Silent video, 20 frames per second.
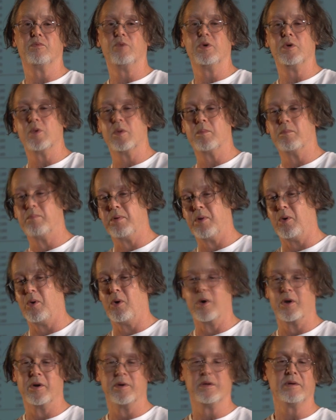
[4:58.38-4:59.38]
we were
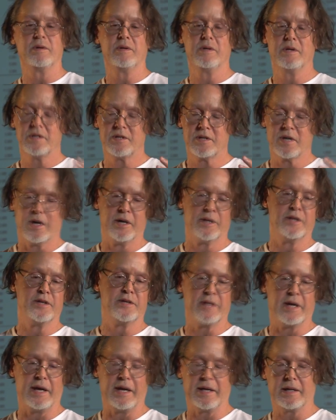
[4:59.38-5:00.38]
born to
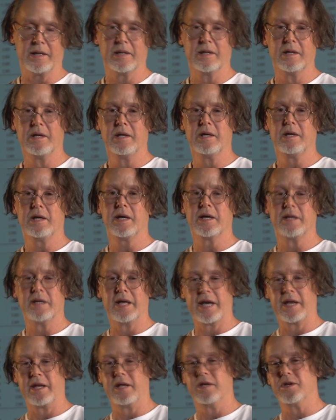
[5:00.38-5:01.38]
undertake, and
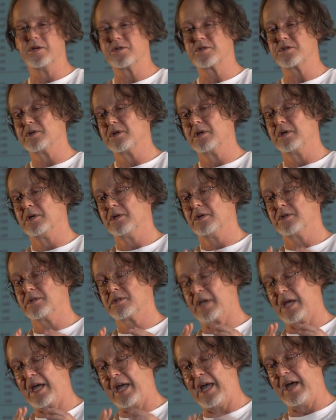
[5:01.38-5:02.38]
that is
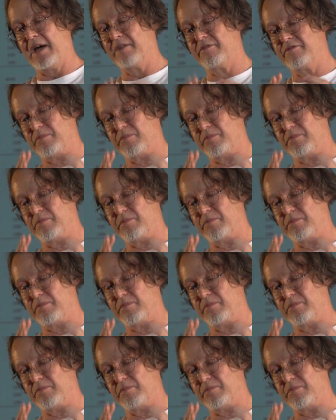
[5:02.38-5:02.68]
to have